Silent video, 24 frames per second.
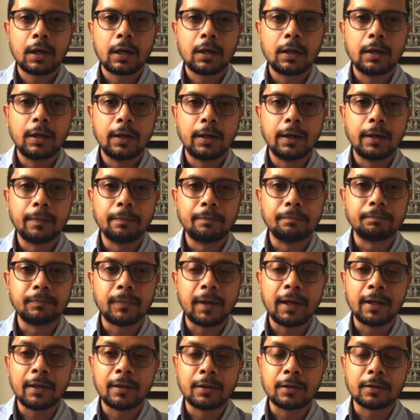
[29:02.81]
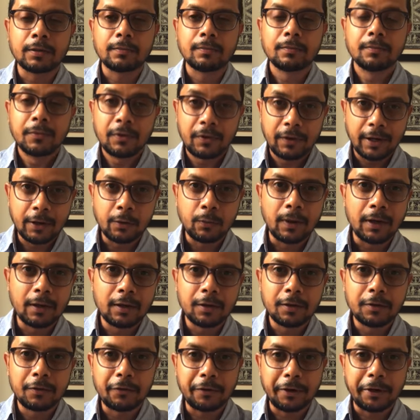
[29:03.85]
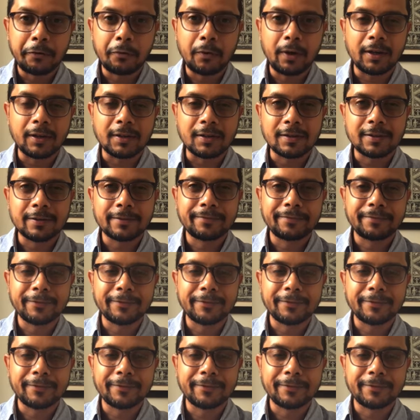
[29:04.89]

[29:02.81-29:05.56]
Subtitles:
And trade well, trade wise.